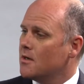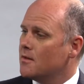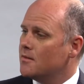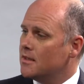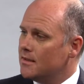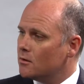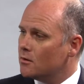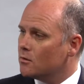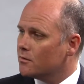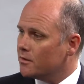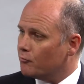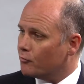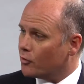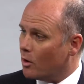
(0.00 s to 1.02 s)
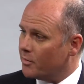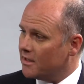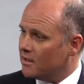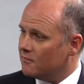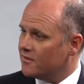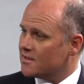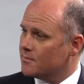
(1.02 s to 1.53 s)
the yield that property
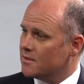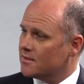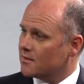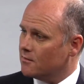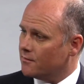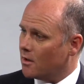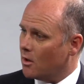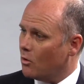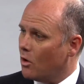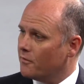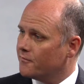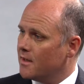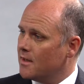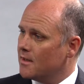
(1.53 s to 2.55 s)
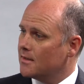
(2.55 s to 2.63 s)
investments can throw off